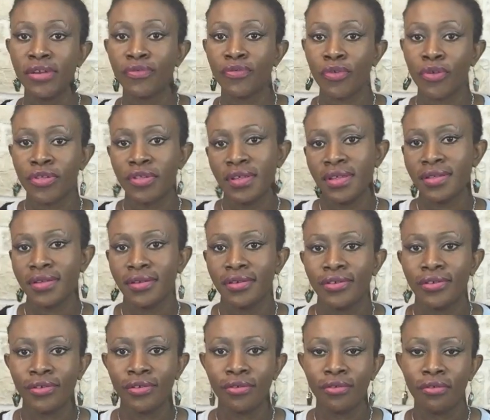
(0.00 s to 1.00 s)
for season
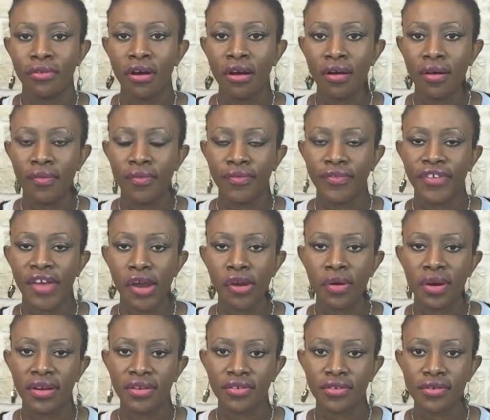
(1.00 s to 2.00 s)
2 of
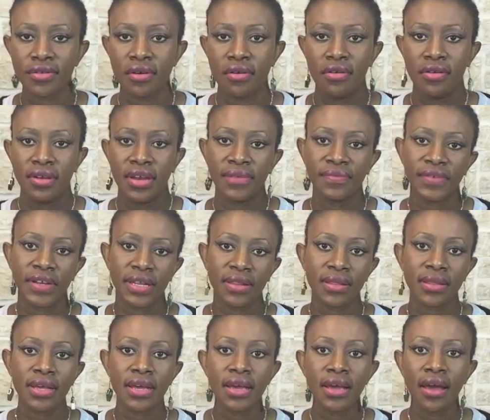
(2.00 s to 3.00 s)
Shadowhunters on
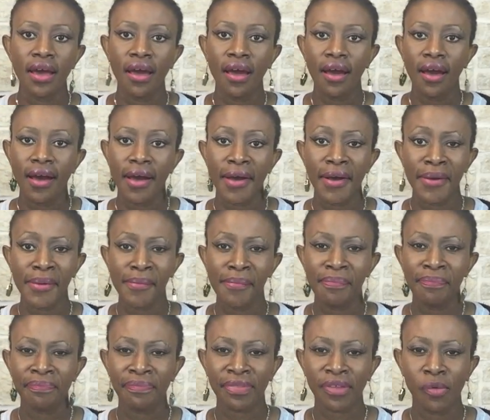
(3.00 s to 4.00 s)
Netflix.
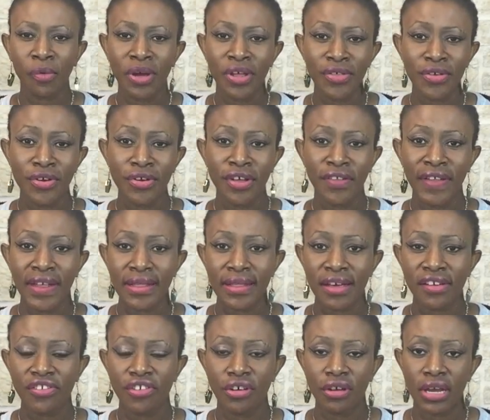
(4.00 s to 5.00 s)
Whether or not that's
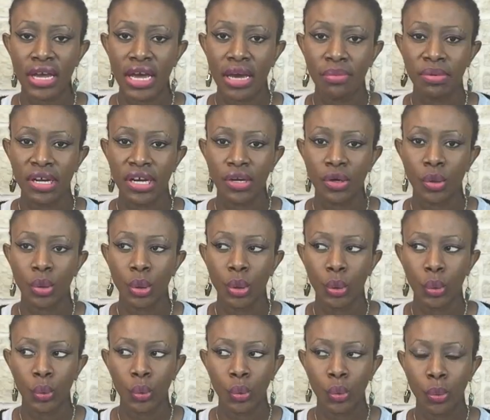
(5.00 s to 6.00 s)
actually going to happen, I don't
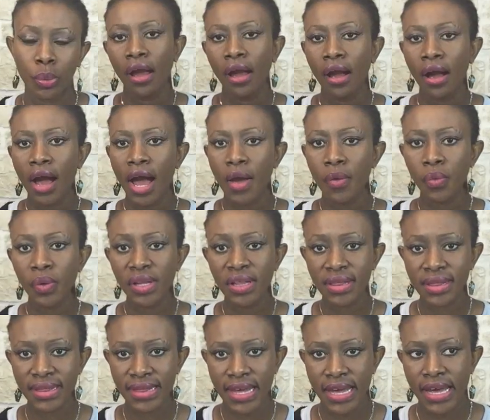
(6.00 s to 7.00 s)
know. I will
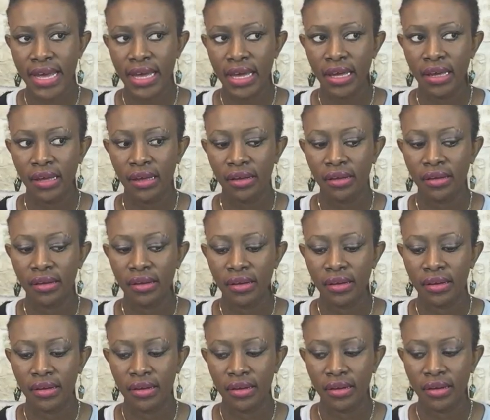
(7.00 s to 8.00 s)
say
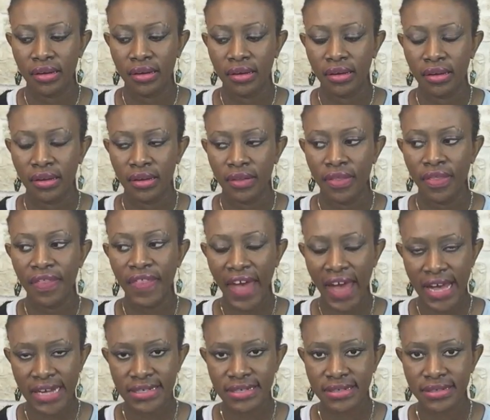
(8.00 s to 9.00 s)

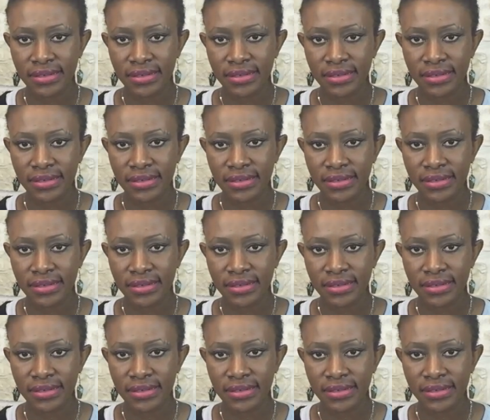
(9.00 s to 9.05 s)
that